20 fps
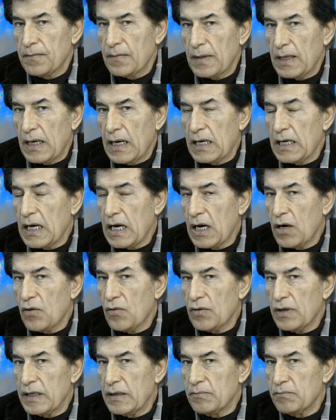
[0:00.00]
and how
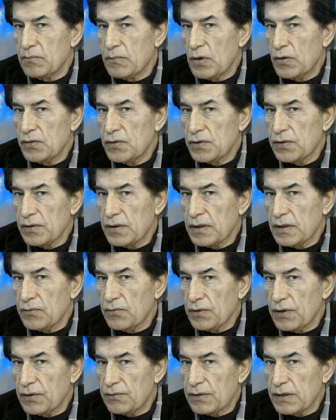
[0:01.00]
emotionally
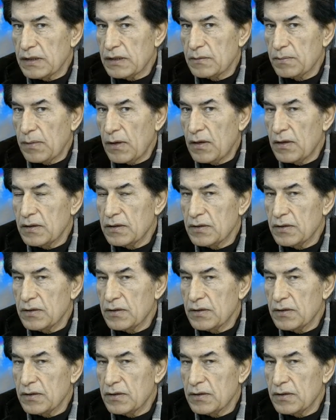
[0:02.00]
we respond